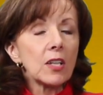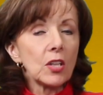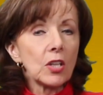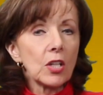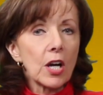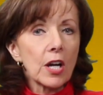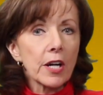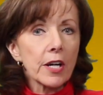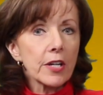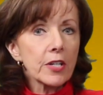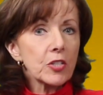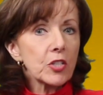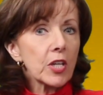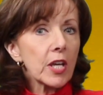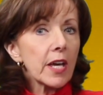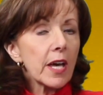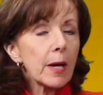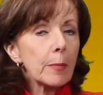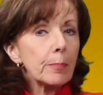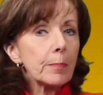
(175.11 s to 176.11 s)
large
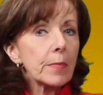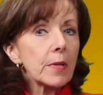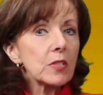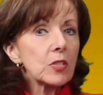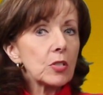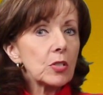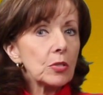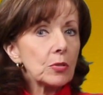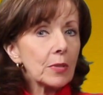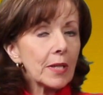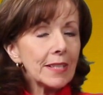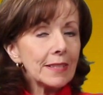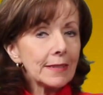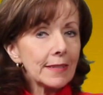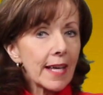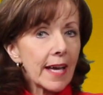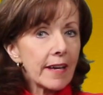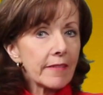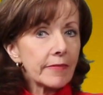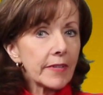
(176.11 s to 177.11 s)
up to
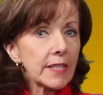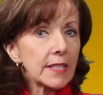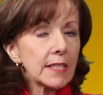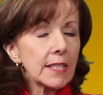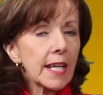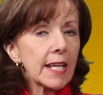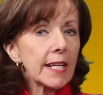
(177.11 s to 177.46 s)
11,